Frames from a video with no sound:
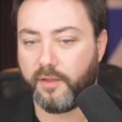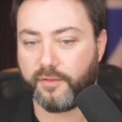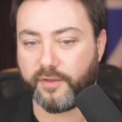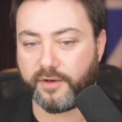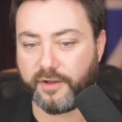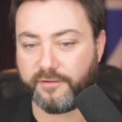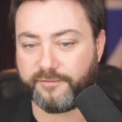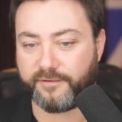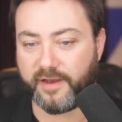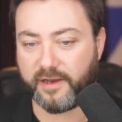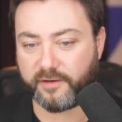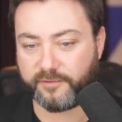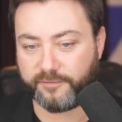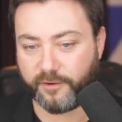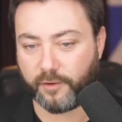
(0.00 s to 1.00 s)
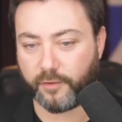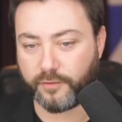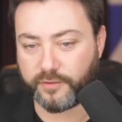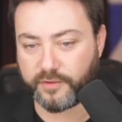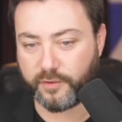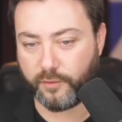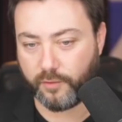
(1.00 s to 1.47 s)
that effect
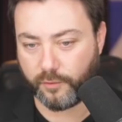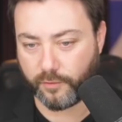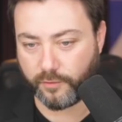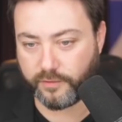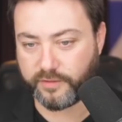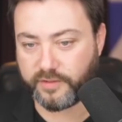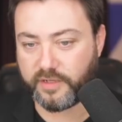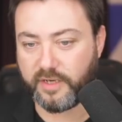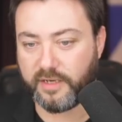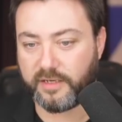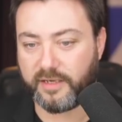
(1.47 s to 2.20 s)
follows cause,